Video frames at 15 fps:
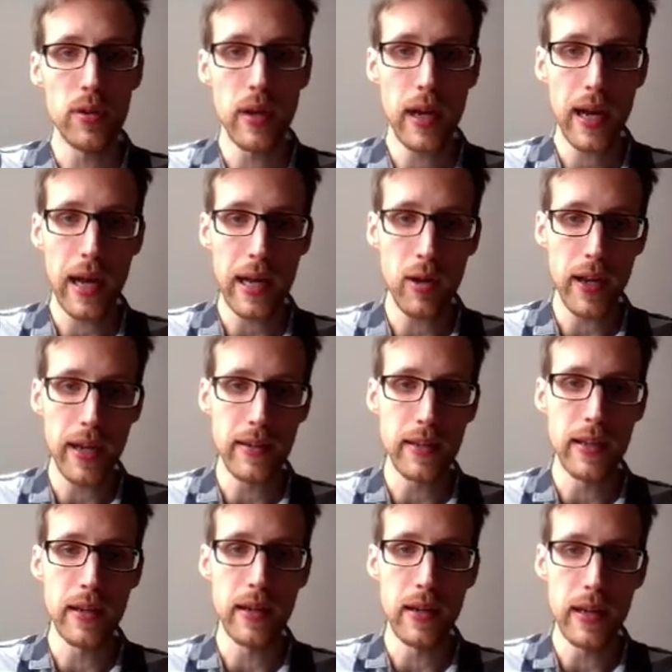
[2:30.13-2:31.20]
calculate
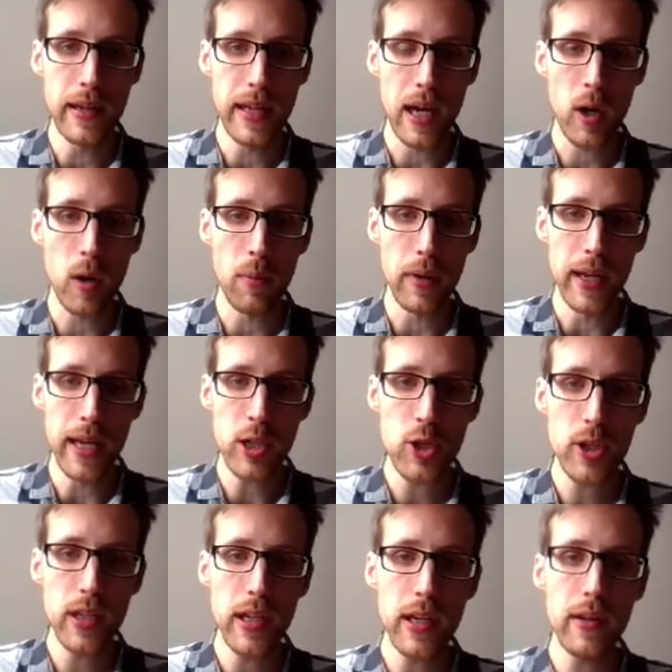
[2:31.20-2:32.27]
the linear
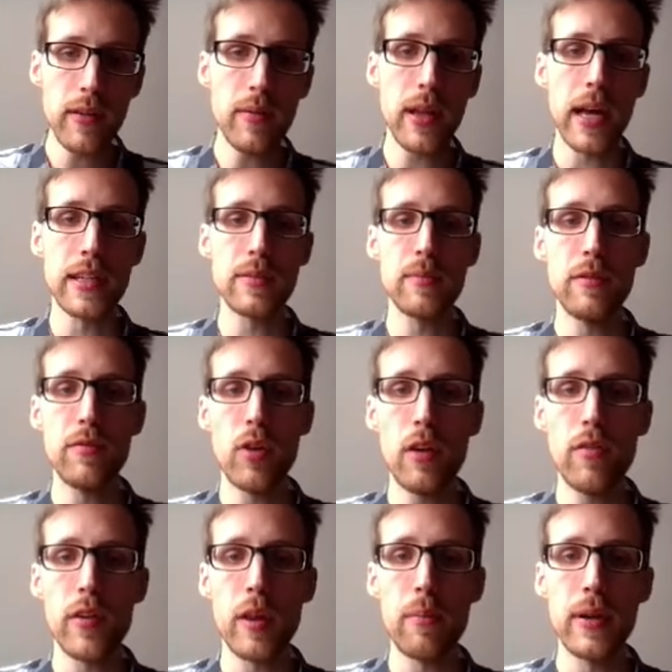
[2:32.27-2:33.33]
combination here, as before
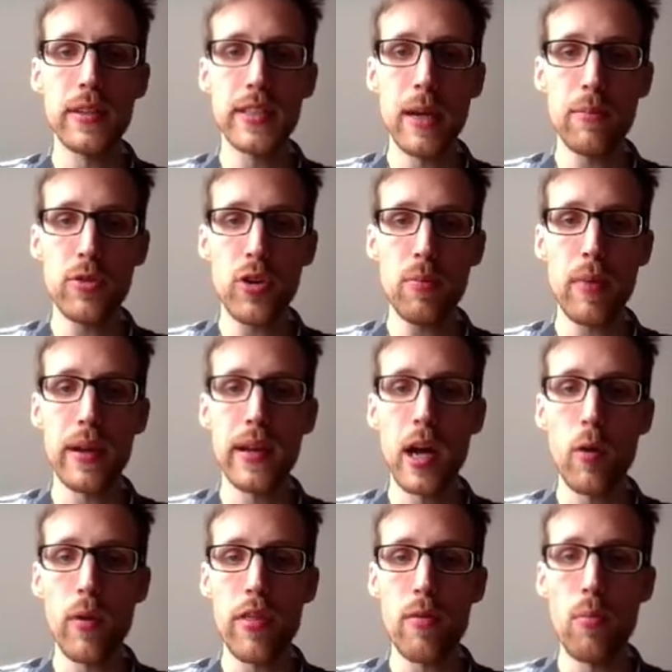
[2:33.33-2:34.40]
for the perceptron, but now
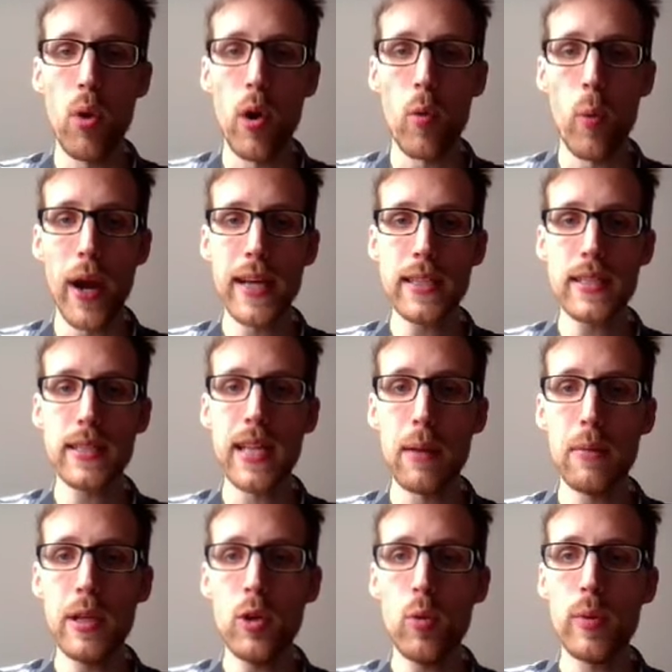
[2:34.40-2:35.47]
with more weights
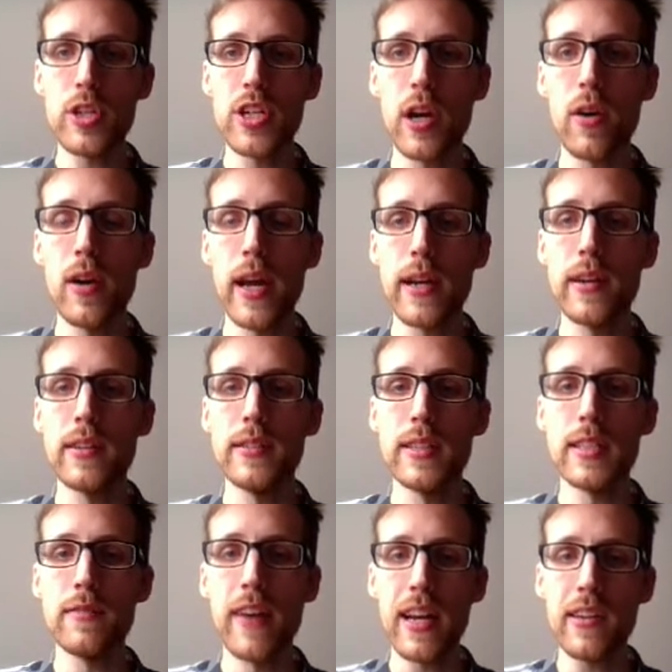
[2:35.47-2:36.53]
w, which are collected in
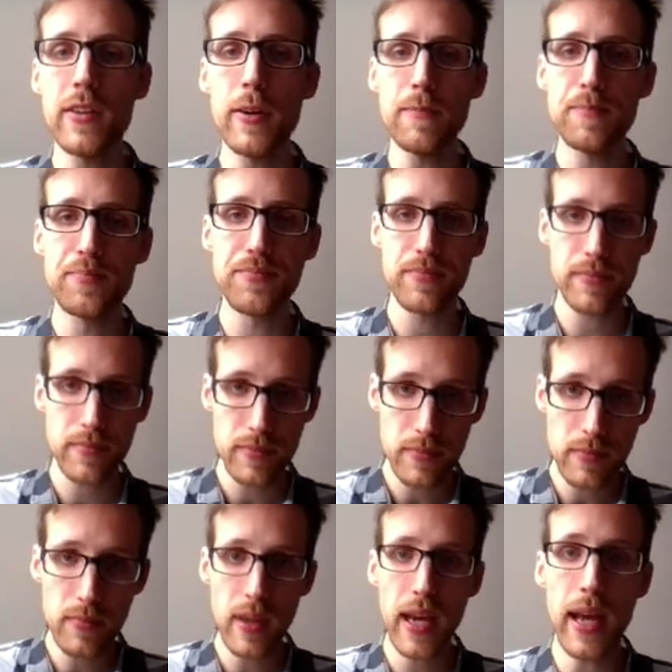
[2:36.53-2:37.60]
this vector.
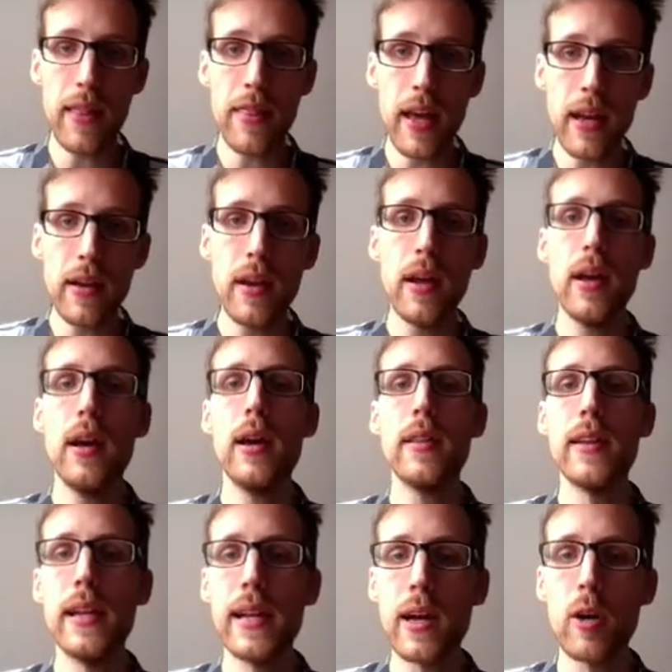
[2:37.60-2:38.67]
And then the
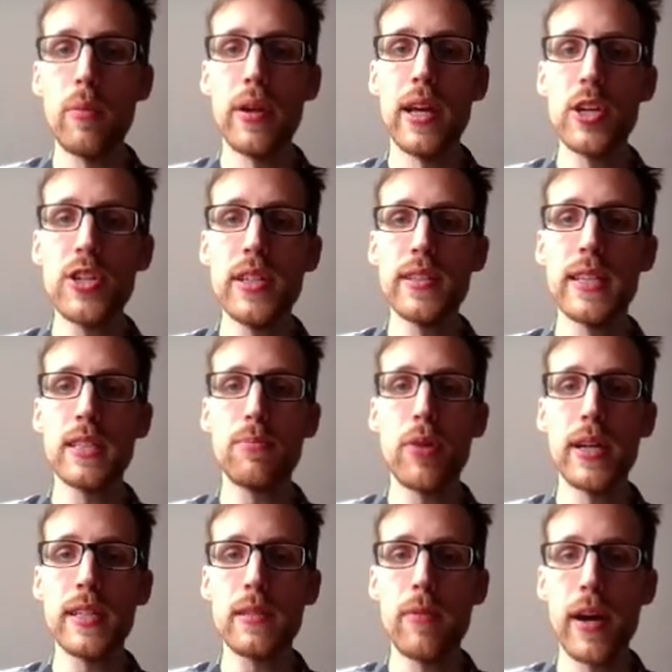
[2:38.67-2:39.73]
linear combination is
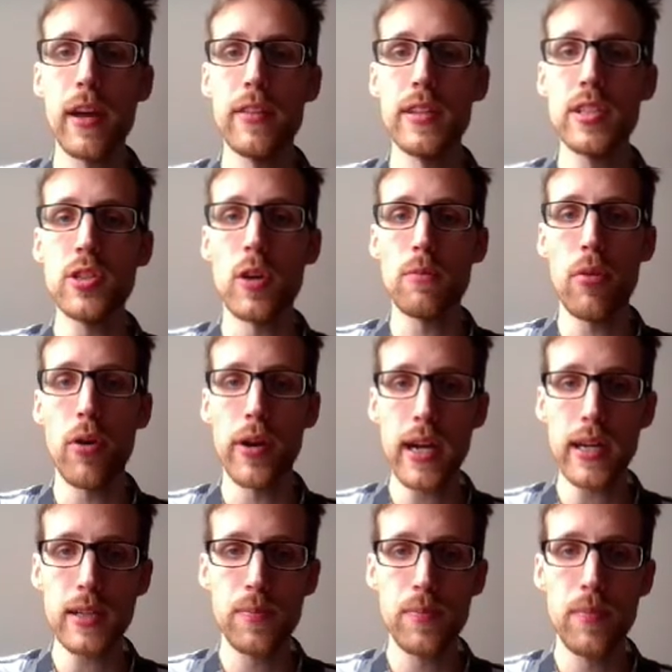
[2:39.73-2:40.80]
expressed via this dot product.